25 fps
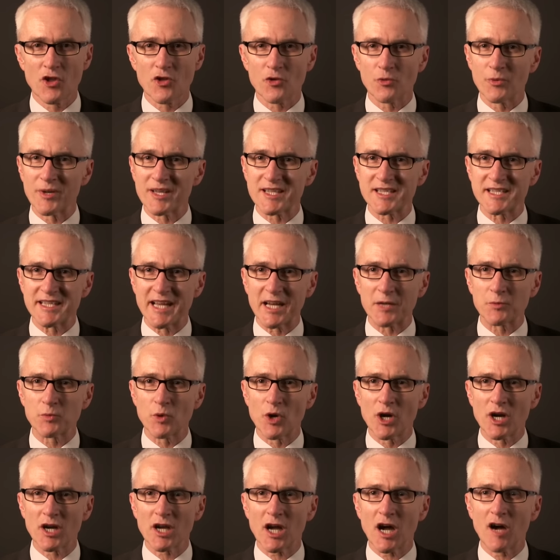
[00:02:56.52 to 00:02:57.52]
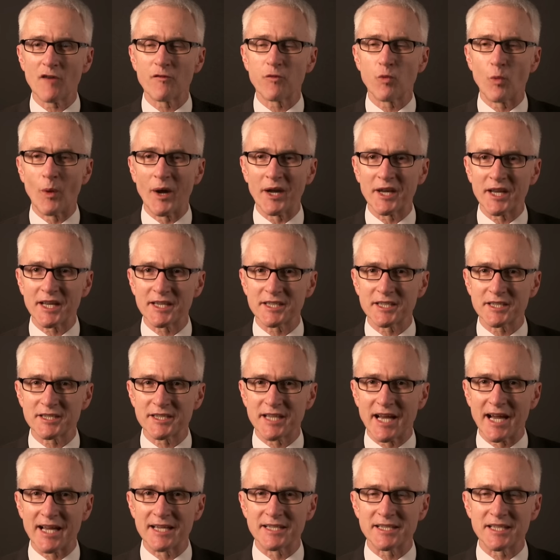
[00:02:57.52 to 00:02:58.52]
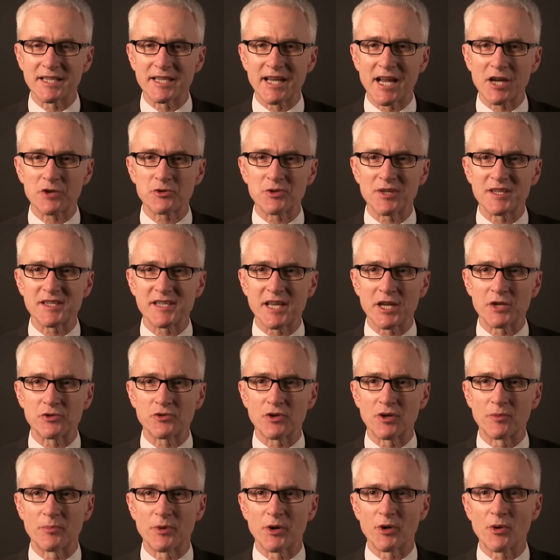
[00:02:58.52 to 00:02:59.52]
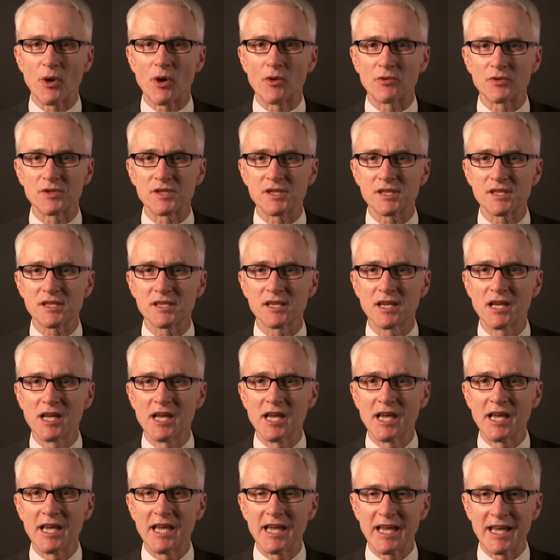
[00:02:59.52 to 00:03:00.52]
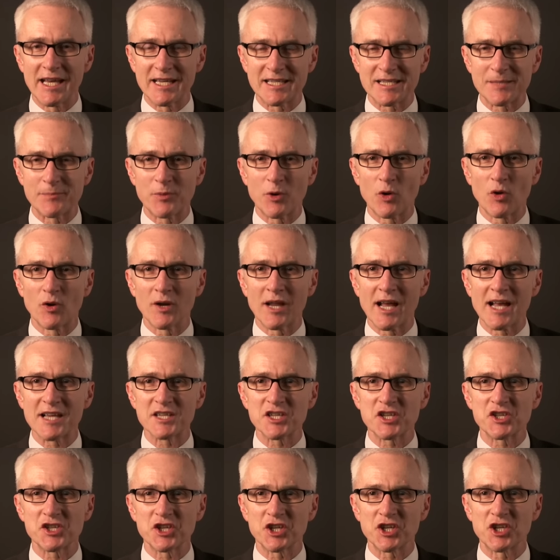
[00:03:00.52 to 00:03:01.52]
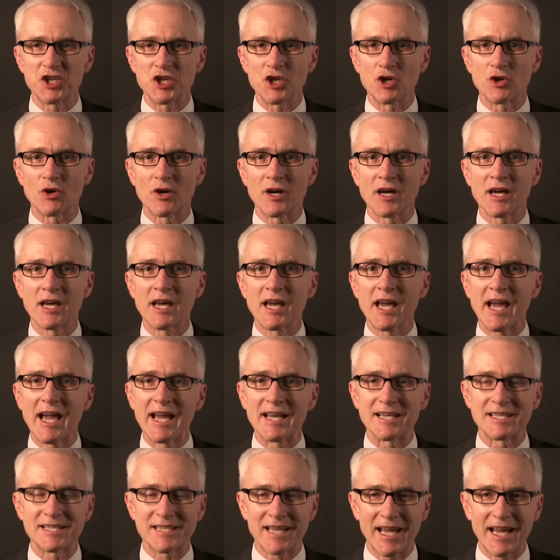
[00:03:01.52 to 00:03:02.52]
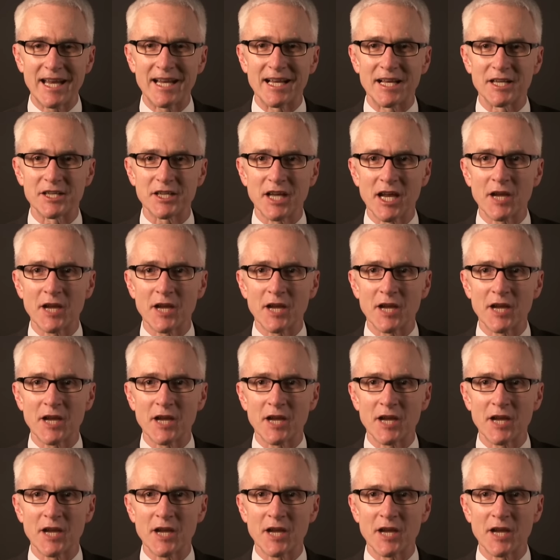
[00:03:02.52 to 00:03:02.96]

Through its network of 190 national central bureaus, Interpol has a secure and tailored